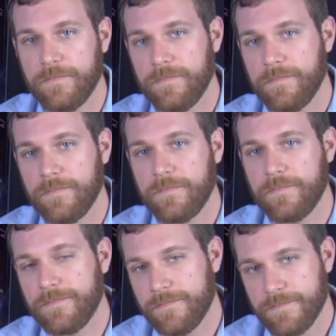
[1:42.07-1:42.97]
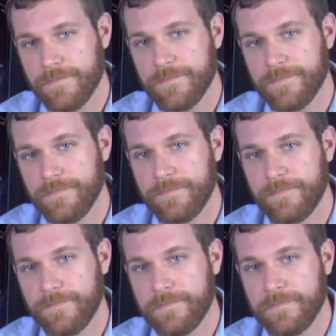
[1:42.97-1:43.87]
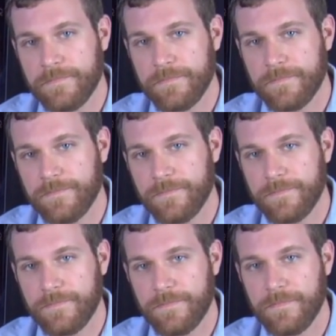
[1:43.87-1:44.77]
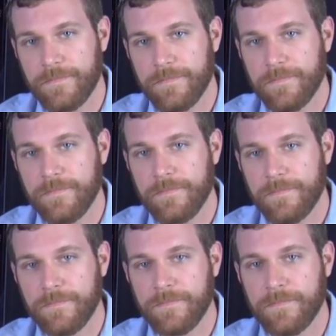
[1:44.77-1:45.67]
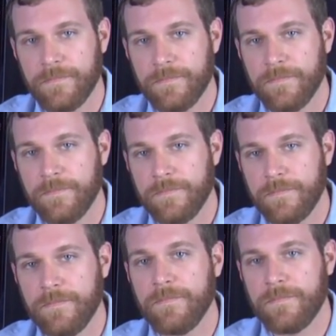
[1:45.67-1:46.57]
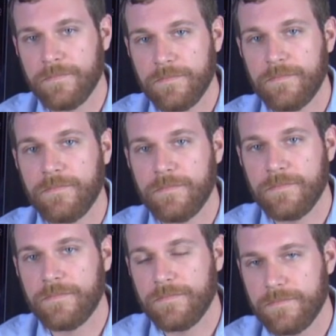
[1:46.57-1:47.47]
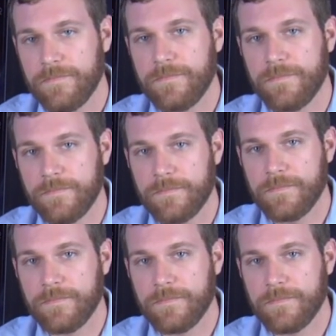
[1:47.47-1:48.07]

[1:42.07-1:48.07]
[no speech]